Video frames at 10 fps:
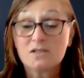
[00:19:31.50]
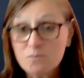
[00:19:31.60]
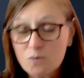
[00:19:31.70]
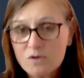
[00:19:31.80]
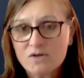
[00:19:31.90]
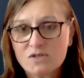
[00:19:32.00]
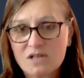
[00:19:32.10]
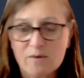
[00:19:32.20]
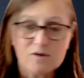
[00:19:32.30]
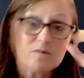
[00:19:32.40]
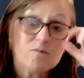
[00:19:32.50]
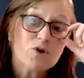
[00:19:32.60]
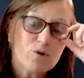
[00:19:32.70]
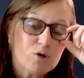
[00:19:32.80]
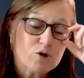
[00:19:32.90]
it's more understandable. The
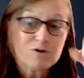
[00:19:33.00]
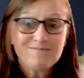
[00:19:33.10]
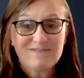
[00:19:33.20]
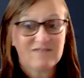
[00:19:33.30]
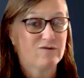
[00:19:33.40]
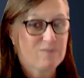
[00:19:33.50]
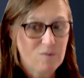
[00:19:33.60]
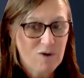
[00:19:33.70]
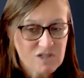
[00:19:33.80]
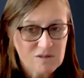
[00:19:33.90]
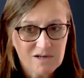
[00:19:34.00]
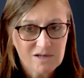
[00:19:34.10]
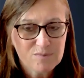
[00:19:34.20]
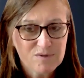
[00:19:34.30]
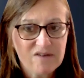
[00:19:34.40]
more you learn, if you've been watching
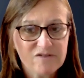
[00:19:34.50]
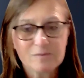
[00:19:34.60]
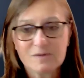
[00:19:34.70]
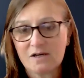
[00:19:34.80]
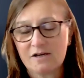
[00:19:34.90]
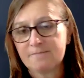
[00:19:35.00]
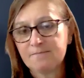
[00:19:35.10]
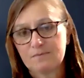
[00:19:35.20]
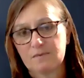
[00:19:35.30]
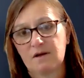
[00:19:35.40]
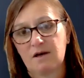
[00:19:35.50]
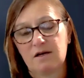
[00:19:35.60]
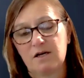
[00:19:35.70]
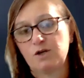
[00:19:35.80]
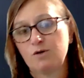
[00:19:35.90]
my Proverbs on
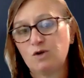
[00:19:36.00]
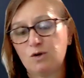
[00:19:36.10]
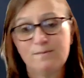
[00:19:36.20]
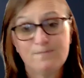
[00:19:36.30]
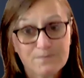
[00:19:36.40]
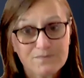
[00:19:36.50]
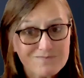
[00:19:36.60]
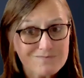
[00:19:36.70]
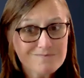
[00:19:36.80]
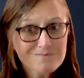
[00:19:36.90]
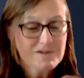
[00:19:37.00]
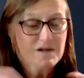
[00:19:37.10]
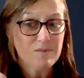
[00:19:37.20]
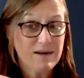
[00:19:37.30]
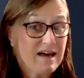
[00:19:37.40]
YouTube
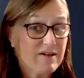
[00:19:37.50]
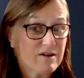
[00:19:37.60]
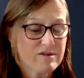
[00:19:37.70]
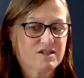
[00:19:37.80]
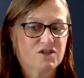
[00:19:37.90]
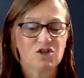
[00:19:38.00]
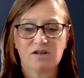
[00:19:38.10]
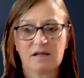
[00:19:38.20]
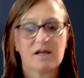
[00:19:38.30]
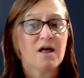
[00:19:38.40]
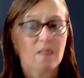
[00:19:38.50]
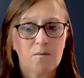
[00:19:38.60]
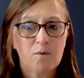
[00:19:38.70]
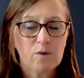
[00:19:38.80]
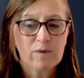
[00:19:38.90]
and how that relates to cheerleading,
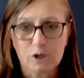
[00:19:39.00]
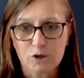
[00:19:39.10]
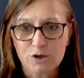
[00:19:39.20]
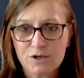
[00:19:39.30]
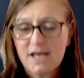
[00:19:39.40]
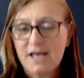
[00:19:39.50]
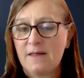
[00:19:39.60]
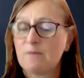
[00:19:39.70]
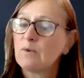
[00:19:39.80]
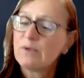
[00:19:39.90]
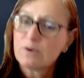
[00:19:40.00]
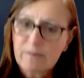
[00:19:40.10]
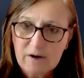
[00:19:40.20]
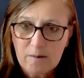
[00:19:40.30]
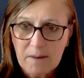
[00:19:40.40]
the more we learn
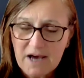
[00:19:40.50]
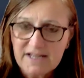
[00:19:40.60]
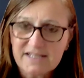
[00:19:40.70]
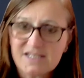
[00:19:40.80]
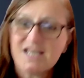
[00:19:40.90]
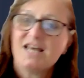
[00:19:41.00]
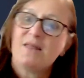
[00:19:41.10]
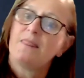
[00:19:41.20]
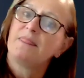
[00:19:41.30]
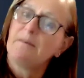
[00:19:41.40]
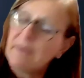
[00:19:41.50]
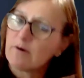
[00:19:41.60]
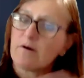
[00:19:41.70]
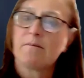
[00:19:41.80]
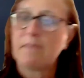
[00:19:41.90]
about our bodies, the
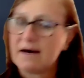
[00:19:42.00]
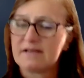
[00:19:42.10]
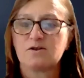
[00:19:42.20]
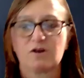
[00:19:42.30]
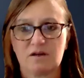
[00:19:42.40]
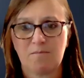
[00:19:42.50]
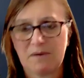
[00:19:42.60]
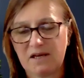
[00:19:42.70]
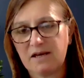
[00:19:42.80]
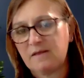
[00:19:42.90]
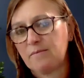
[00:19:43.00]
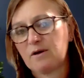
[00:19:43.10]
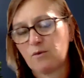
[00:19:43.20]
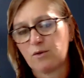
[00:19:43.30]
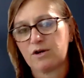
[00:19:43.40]
better our bodies are going to be and the
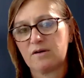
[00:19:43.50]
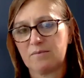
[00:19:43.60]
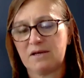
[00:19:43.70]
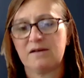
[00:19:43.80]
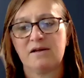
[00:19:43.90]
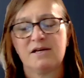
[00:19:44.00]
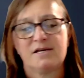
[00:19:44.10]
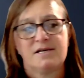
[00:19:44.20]
better we're going to be.